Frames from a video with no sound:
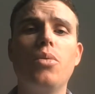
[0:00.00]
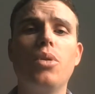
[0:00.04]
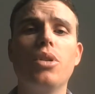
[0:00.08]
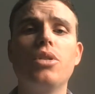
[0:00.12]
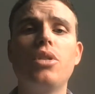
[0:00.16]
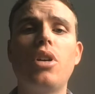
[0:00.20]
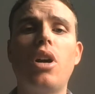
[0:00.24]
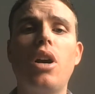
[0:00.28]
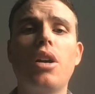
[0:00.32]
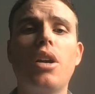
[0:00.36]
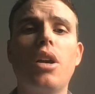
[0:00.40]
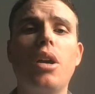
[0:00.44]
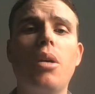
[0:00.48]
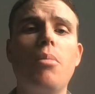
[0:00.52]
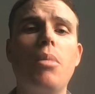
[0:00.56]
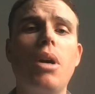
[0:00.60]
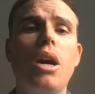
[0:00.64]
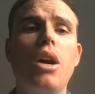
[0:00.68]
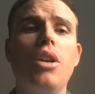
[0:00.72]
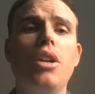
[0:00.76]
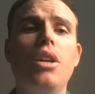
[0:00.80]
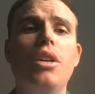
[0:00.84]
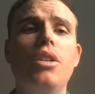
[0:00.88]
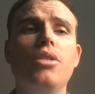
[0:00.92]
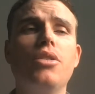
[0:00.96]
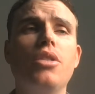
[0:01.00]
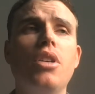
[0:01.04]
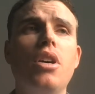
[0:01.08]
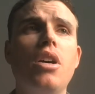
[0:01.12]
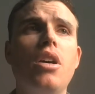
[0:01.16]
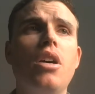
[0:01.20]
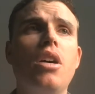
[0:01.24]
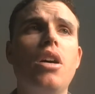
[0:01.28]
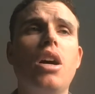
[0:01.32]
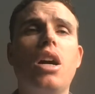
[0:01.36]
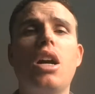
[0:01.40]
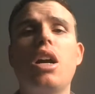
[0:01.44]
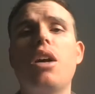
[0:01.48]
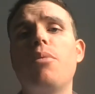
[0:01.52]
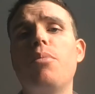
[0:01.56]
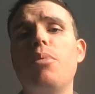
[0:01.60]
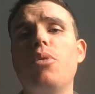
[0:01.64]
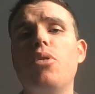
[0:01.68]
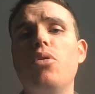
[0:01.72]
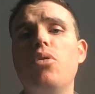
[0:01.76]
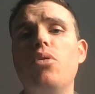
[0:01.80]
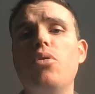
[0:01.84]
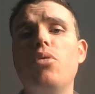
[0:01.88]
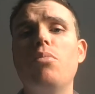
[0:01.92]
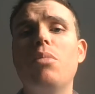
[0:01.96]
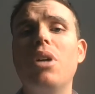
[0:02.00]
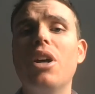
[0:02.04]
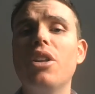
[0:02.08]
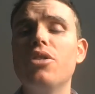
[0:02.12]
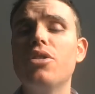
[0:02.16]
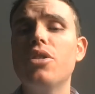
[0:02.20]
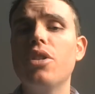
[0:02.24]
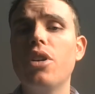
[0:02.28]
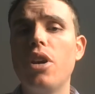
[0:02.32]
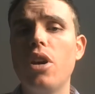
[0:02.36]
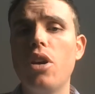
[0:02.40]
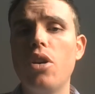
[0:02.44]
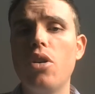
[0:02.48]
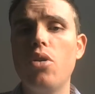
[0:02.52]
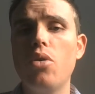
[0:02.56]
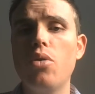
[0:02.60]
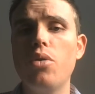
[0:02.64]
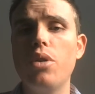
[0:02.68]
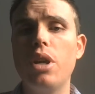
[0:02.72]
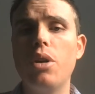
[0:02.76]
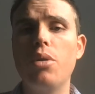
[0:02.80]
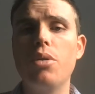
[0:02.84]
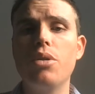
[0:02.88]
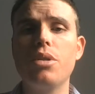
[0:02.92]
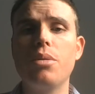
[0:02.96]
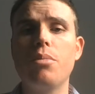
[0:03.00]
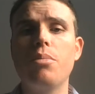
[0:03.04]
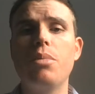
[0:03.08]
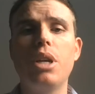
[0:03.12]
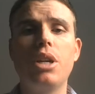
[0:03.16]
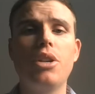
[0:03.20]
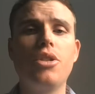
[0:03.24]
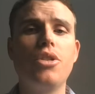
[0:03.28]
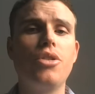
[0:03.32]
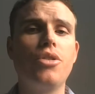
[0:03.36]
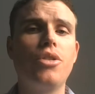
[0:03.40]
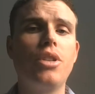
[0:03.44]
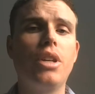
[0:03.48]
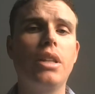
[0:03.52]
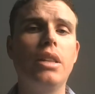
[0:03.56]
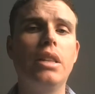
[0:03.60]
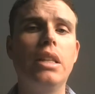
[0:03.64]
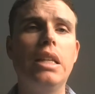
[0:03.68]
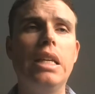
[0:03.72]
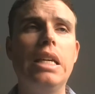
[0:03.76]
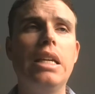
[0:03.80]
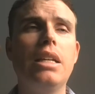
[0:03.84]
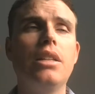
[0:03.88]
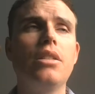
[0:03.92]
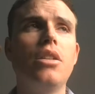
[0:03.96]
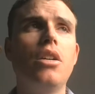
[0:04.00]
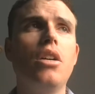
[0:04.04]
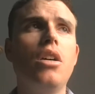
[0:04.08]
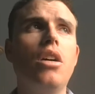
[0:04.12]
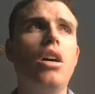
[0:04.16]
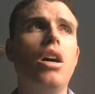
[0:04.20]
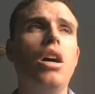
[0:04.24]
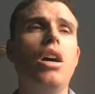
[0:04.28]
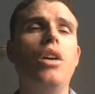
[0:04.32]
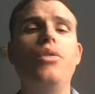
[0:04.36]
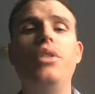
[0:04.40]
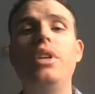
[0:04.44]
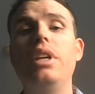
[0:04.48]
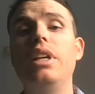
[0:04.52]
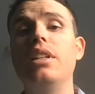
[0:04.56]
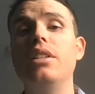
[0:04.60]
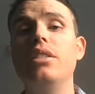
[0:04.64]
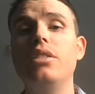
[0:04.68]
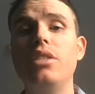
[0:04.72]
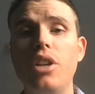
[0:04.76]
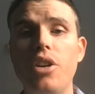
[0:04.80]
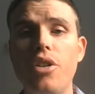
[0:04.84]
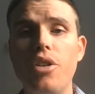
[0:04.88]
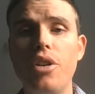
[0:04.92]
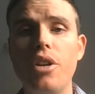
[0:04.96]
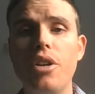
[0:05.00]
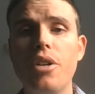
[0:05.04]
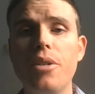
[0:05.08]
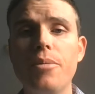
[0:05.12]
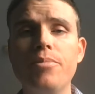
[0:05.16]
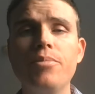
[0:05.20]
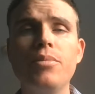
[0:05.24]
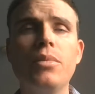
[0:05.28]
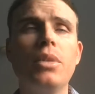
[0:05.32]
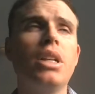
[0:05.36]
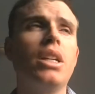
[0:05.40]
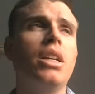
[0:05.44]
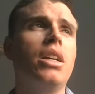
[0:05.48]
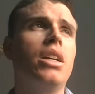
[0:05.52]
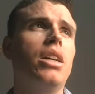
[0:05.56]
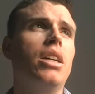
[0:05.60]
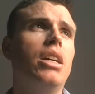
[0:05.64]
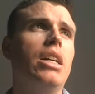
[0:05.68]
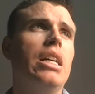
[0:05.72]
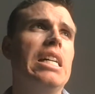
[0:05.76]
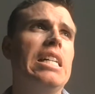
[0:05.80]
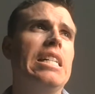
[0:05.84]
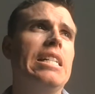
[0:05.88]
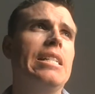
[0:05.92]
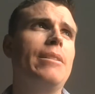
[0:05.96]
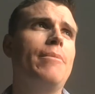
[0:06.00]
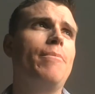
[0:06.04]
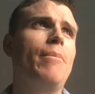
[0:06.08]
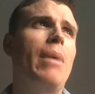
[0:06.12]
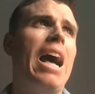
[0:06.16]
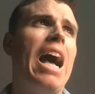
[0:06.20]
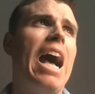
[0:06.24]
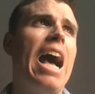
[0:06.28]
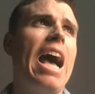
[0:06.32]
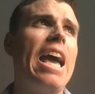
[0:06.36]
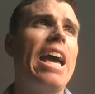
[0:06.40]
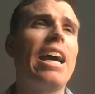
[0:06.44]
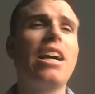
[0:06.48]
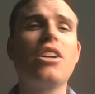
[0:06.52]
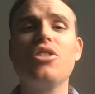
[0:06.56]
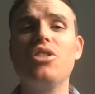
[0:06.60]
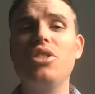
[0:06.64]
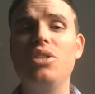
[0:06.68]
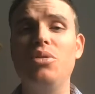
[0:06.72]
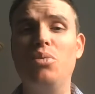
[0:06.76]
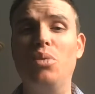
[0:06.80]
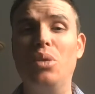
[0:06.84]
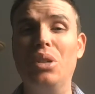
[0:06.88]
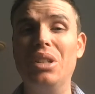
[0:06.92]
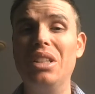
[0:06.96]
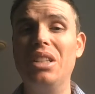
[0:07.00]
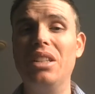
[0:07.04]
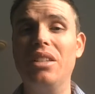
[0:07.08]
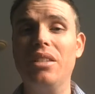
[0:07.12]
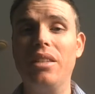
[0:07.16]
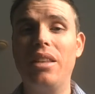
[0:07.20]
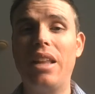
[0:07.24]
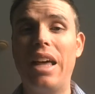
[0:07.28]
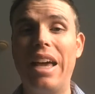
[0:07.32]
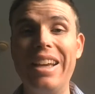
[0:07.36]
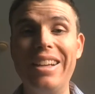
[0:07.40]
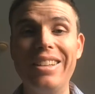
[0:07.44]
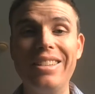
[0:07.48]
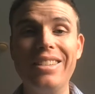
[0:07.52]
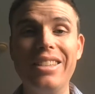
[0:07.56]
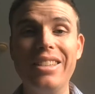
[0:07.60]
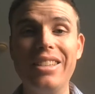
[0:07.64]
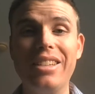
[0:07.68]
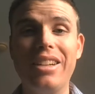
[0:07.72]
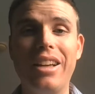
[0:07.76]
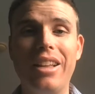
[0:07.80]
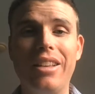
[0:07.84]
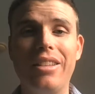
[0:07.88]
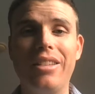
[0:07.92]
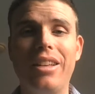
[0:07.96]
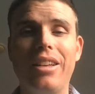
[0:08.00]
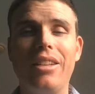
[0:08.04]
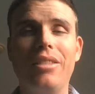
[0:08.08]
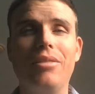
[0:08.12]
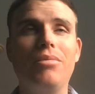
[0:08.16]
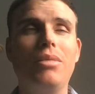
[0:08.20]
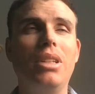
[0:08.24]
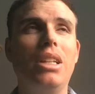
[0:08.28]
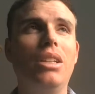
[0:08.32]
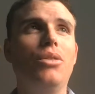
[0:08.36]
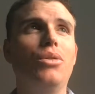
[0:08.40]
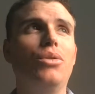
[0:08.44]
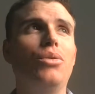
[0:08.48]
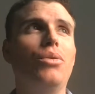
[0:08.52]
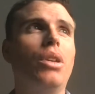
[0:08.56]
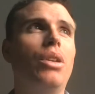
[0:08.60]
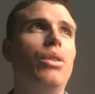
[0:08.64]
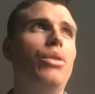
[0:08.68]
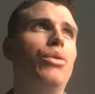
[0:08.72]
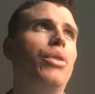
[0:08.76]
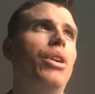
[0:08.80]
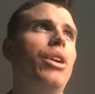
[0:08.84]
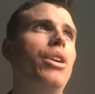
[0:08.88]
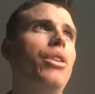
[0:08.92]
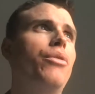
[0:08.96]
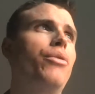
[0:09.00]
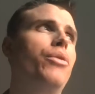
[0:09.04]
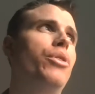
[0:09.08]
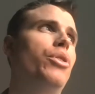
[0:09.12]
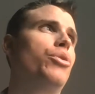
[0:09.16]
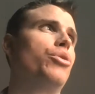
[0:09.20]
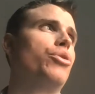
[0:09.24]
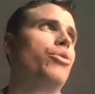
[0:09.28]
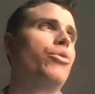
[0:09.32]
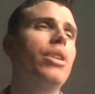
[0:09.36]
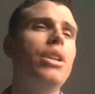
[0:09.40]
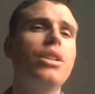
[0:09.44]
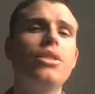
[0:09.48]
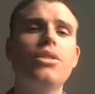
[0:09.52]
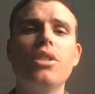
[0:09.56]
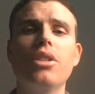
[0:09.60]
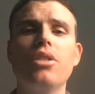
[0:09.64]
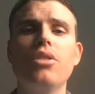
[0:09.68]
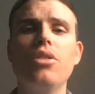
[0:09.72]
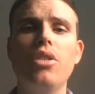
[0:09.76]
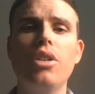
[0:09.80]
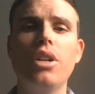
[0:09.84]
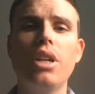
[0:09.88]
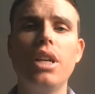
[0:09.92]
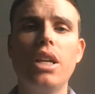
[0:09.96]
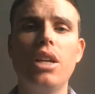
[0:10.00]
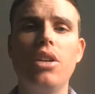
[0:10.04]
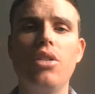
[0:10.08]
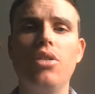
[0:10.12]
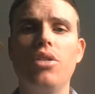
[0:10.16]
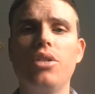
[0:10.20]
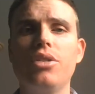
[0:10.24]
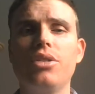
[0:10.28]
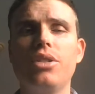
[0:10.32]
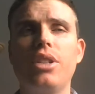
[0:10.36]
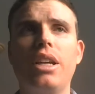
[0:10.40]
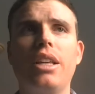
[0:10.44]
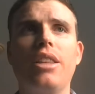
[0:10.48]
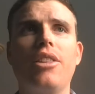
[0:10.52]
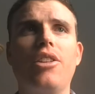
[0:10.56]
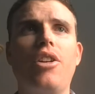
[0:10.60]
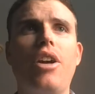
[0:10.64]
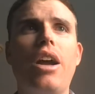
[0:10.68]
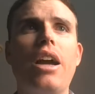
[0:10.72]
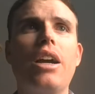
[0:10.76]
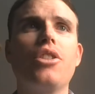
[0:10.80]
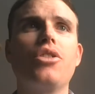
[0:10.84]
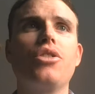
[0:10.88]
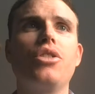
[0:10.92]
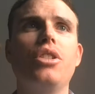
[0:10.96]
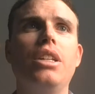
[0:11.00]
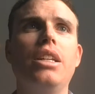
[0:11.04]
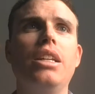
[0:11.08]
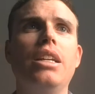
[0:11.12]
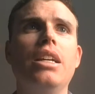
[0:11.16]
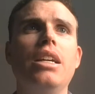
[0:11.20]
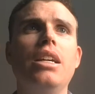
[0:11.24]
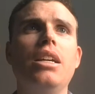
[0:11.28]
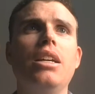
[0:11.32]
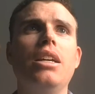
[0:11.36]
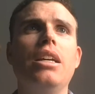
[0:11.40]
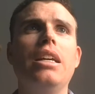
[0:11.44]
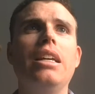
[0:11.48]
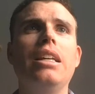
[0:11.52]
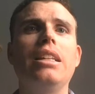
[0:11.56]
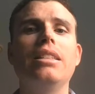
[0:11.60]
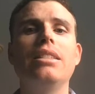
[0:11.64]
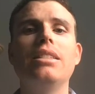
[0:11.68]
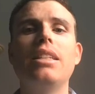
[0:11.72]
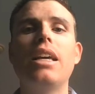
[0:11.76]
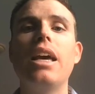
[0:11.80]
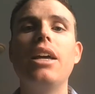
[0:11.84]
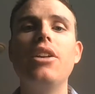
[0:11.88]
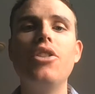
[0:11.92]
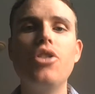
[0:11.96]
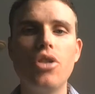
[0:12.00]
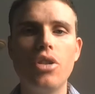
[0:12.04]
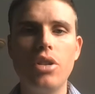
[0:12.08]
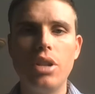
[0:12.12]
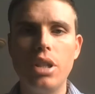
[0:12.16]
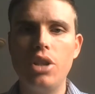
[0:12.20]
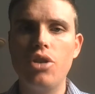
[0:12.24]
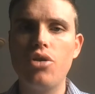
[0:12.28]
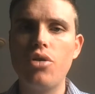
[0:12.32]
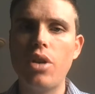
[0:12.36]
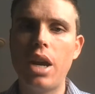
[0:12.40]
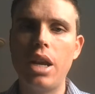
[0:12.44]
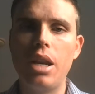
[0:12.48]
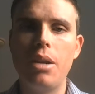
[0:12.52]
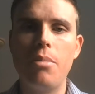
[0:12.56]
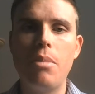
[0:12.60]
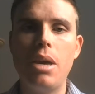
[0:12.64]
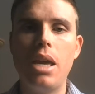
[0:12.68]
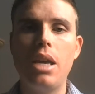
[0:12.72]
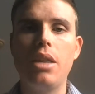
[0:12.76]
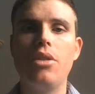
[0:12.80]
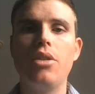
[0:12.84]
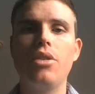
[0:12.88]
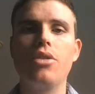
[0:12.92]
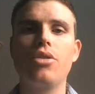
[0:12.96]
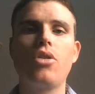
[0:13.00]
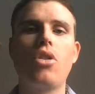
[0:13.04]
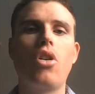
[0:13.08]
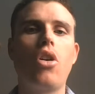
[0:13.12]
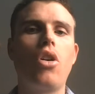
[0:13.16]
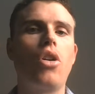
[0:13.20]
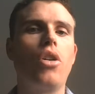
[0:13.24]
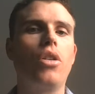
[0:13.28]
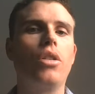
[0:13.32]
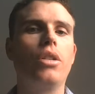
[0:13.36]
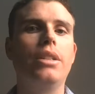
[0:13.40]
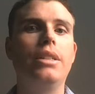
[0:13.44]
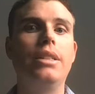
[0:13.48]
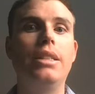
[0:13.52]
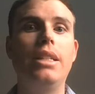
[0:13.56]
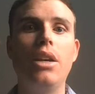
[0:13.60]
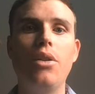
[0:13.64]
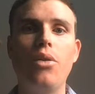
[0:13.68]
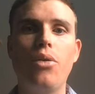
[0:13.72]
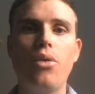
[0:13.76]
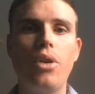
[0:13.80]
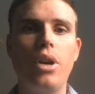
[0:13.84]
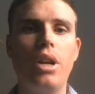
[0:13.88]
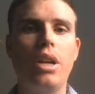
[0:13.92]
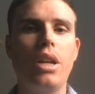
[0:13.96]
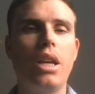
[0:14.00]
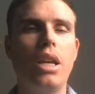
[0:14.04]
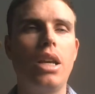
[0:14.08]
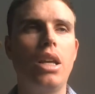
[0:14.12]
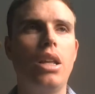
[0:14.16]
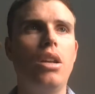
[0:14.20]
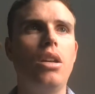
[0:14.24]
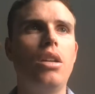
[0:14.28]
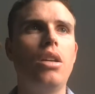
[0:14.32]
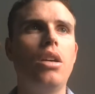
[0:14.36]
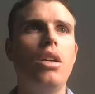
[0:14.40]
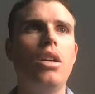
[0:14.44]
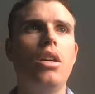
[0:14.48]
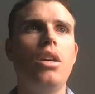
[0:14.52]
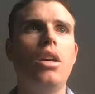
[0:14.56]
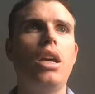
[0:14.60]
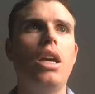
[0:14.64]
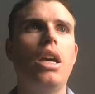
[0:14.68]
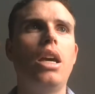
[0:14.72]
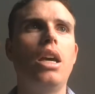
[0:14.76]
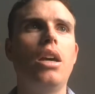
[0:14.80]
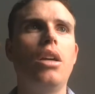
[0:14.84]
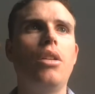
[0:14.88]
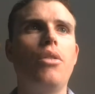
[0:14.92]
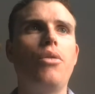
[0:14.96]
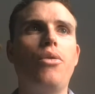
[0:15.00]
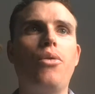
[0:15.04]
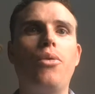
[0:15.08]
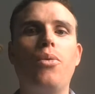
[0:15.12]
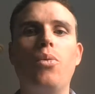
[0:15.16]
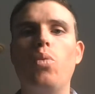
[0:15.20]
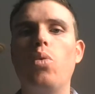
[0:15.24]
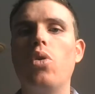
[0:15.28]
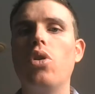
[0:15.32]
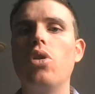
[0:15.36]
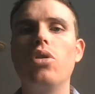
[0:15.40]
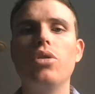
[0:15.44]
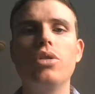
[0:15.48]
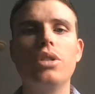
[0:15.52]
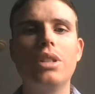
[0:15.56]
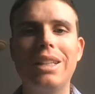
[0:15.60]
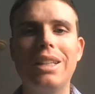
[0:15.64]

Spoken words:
talking about is a couple months ago, there were some pictures that leaked of the interior. I actually really liked it. It is very futuristic looking. It looks like they're actually intentionally trying to make this car different and world